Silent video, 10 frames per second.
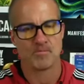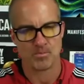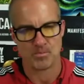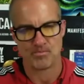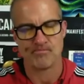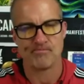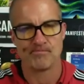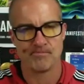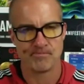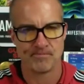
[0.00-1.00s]

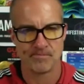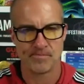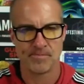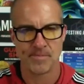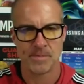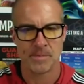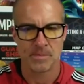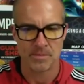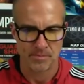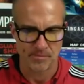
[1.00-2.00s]

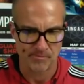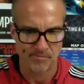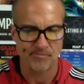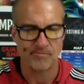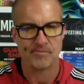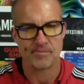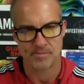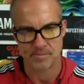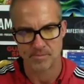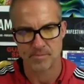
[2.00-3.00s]

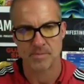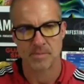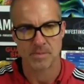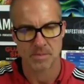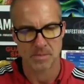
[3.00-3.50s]
This person isn't speaking.